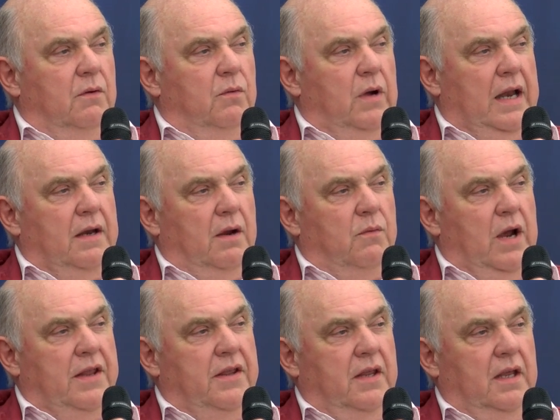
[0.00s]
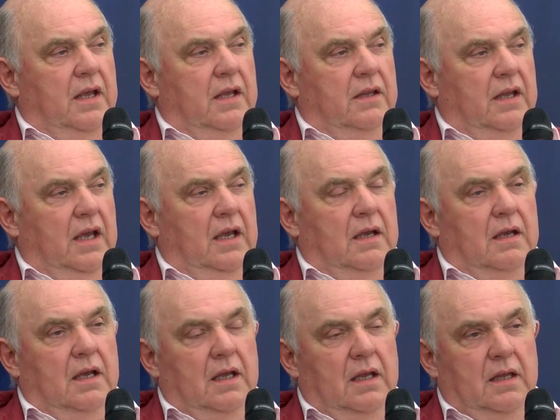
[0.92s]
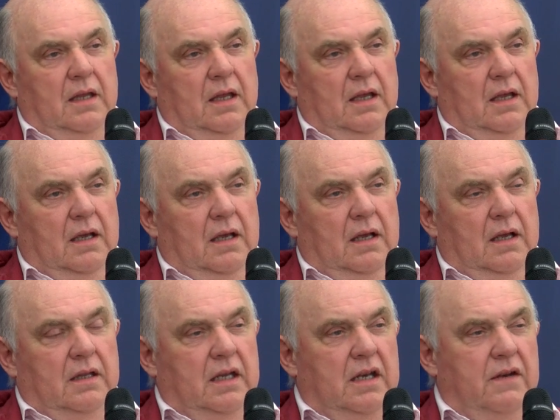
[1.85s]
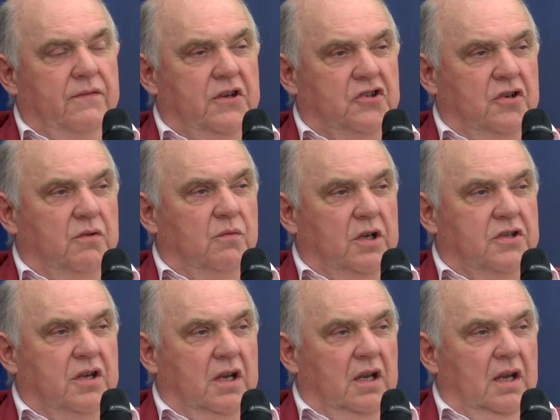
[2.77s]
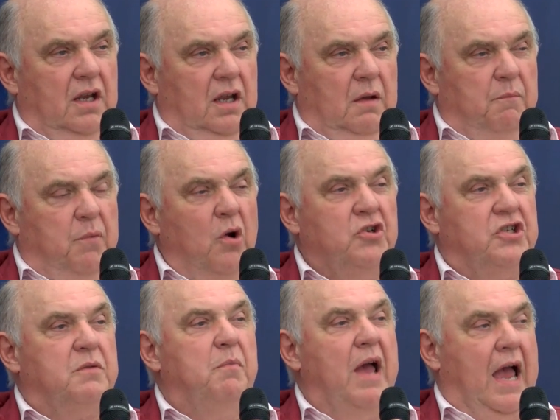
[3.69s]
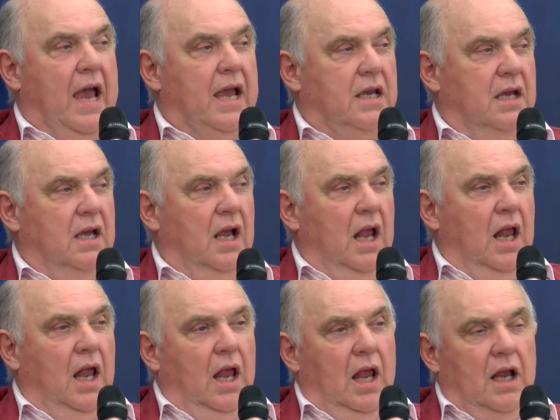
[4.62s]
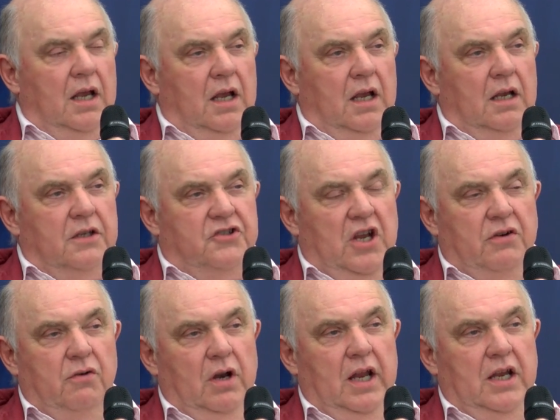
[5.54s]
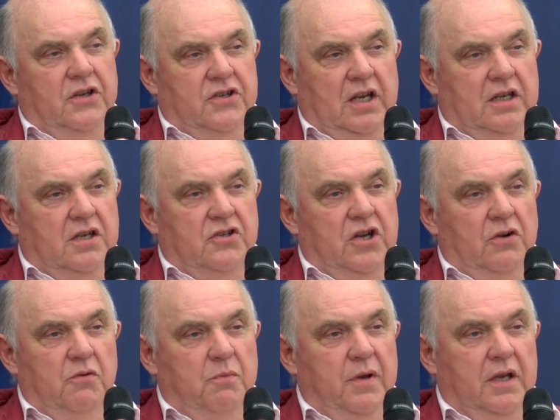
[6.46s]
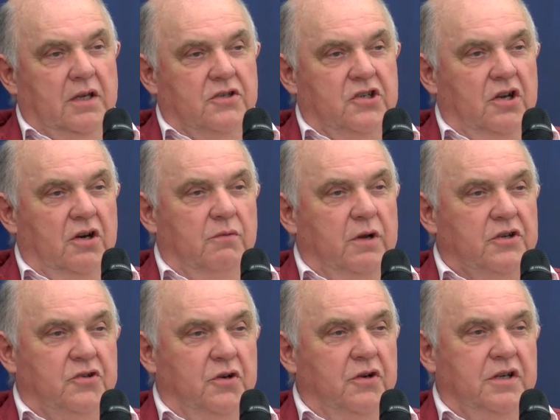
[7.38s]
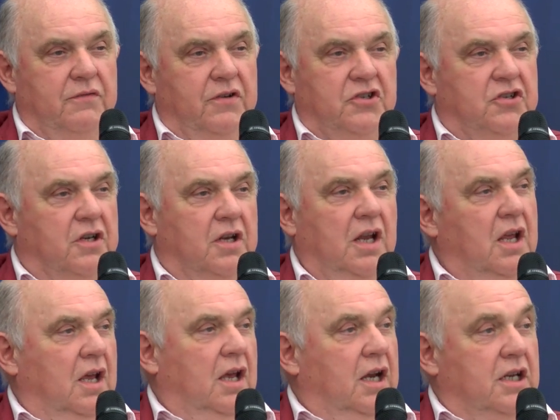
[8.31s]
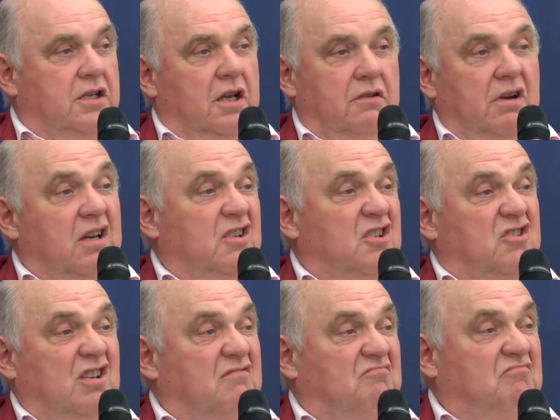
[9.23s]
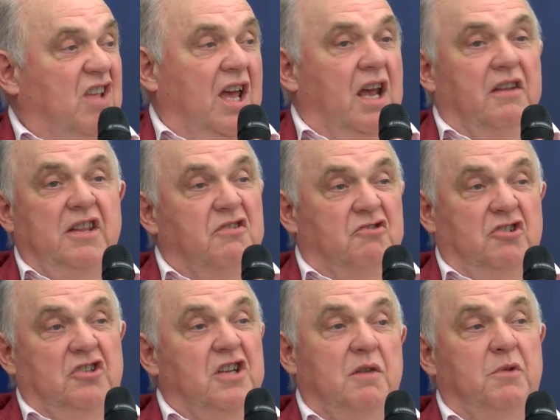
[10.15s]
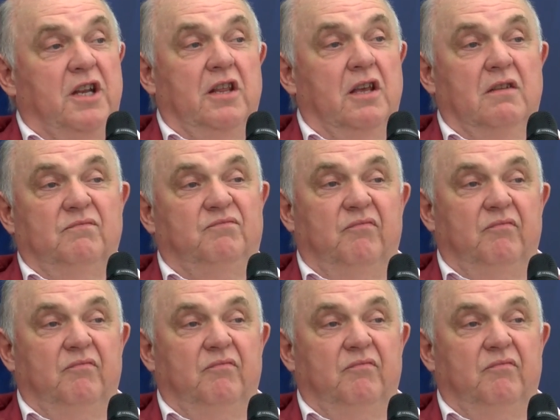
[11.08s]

when when the the the division was pushed back, General Lee said to General Pickett, "Sir, where's your division?" And he turned around and said, "There," and there was just nobody there.